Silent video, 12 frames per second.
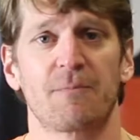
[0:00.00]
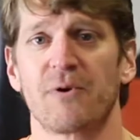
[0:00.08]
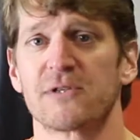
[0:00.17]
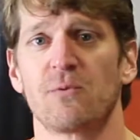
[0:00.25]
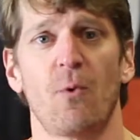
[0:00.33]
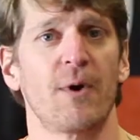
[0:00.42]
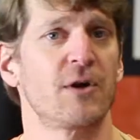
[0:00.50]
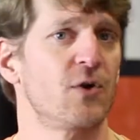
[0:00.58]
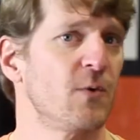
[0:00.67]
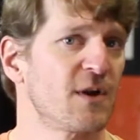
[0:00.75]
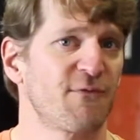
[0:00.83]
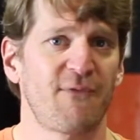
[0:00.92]
of principle when you're
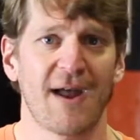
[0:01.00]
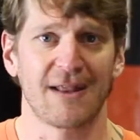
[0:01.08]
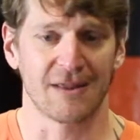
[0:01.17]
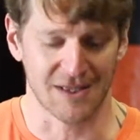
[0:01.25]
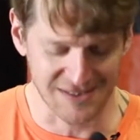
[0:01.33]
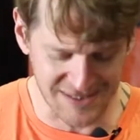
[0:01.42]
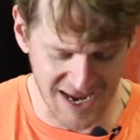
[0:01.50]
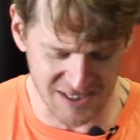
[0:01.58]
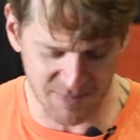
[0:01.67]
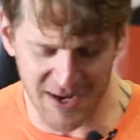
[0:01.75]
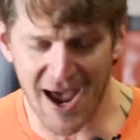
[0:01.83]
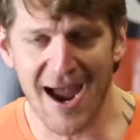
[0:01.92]
doing your fighting. The
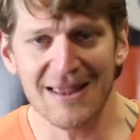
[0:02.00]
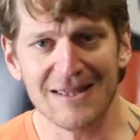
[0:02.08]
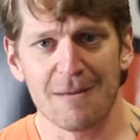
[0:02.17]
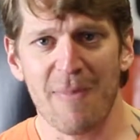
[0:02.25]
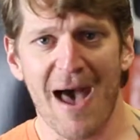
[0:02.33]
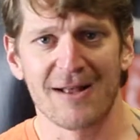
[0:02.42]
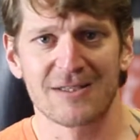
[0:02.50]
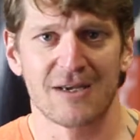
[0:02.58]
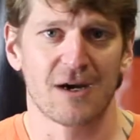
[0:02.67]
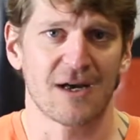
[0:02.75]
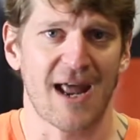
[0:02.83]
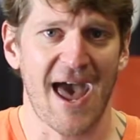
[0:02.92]
stance behind it, the balance that
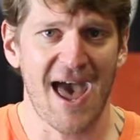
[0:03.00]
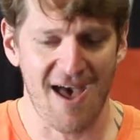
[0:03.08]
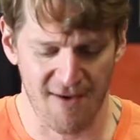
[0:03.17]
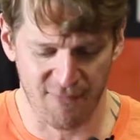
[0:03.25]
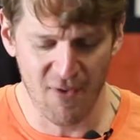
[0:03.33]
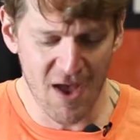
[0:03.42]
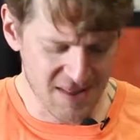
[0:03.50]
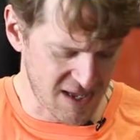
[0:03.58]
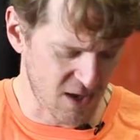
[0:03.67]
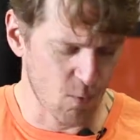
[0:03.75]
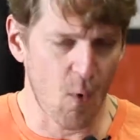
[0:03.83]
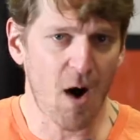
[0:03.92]
you're going to have
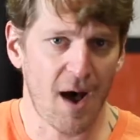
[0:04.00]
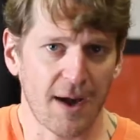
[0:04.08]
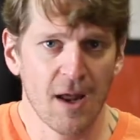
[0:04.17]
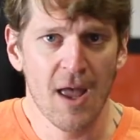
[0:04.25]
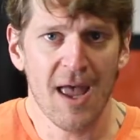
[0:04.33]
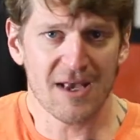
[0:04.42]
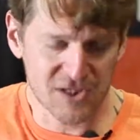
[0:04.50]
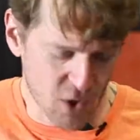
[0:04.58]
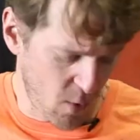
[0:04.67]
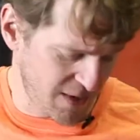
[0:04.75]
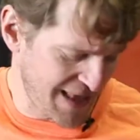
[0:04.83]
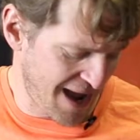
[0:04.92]
that you want is
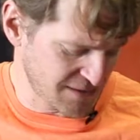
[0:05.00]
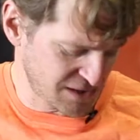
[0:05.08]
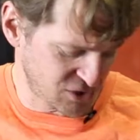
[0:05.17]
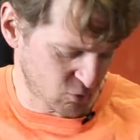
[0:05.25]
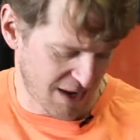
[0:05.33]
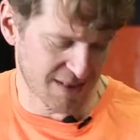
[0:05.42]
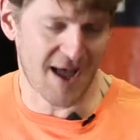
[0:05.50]
going down the straight